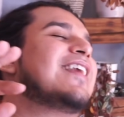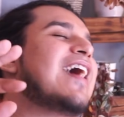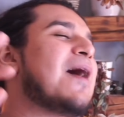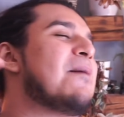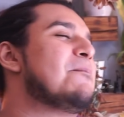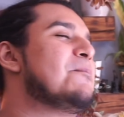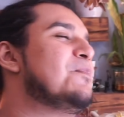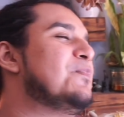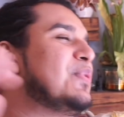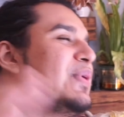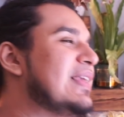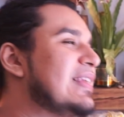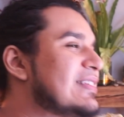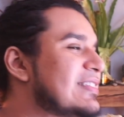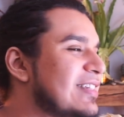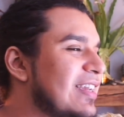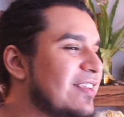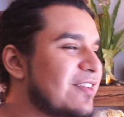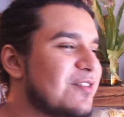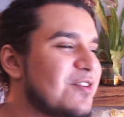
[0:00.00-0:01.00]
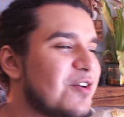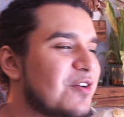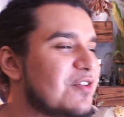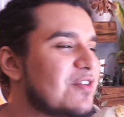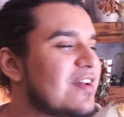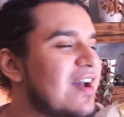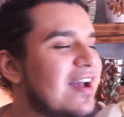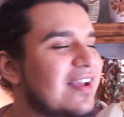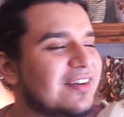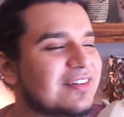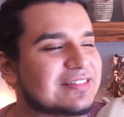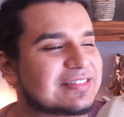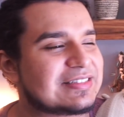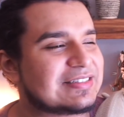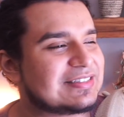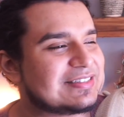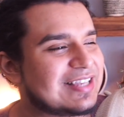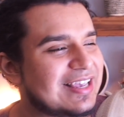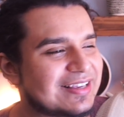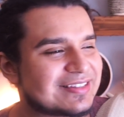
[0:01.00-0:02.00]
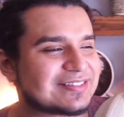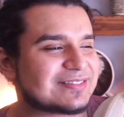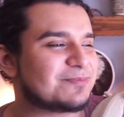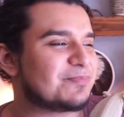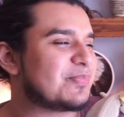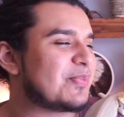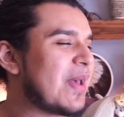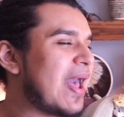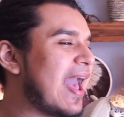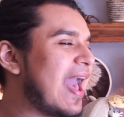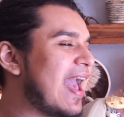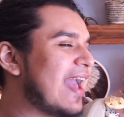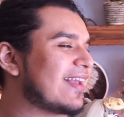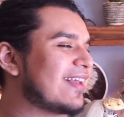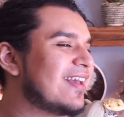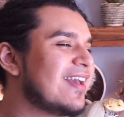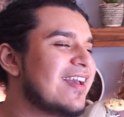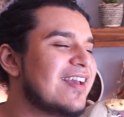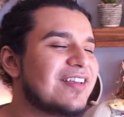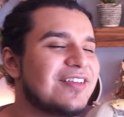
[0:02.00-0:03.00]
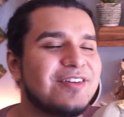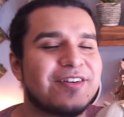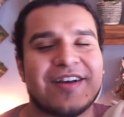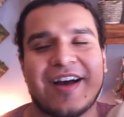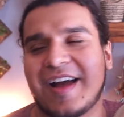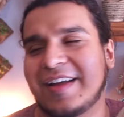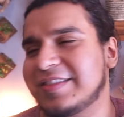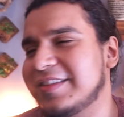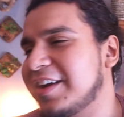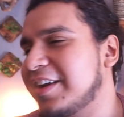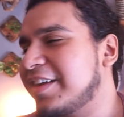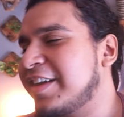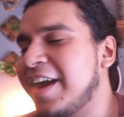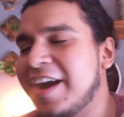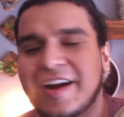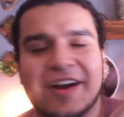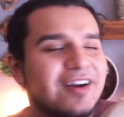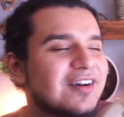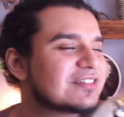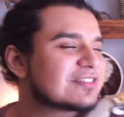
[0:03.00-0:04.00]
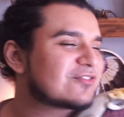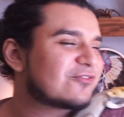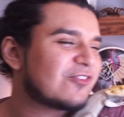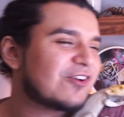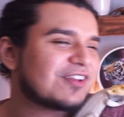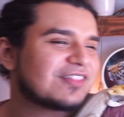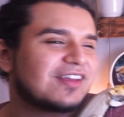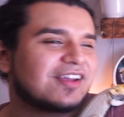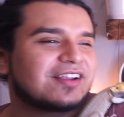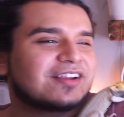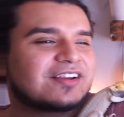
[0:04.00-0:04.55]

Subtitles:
that beach, and you know, you got your six-pack, you got the curls for the